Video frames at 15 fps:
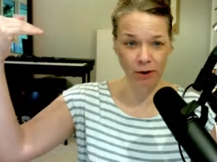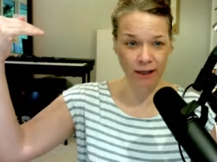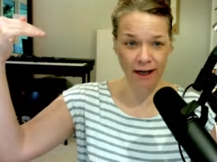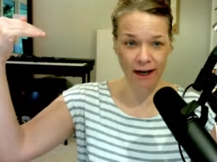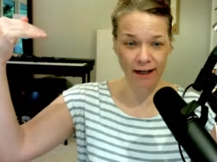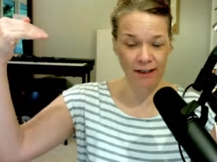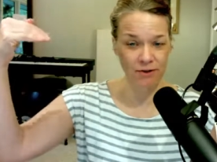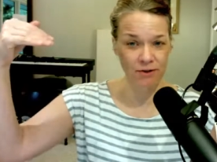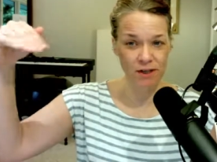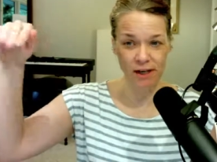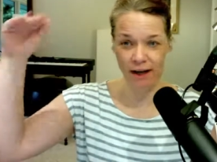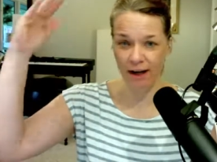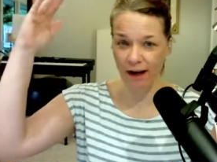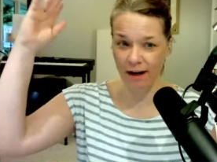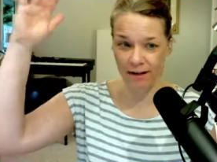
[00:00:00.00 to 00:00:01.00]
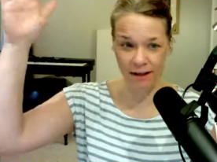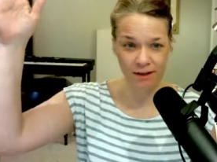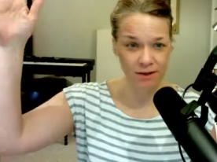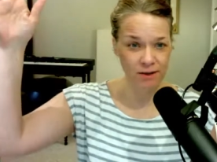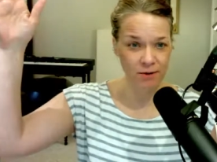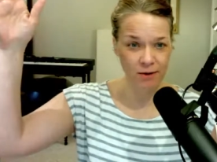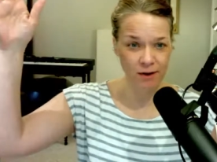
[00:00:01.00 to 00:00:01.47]
lot of high notes today, I need
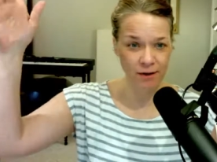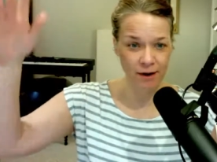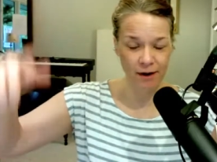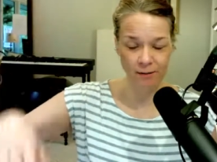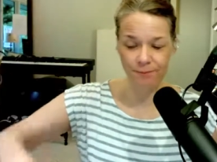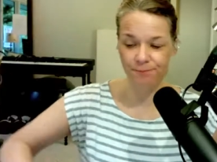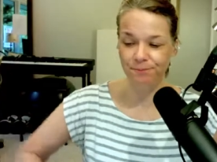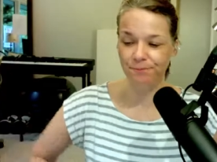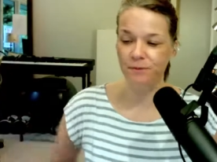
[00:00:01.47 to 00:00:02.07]
to know they're there.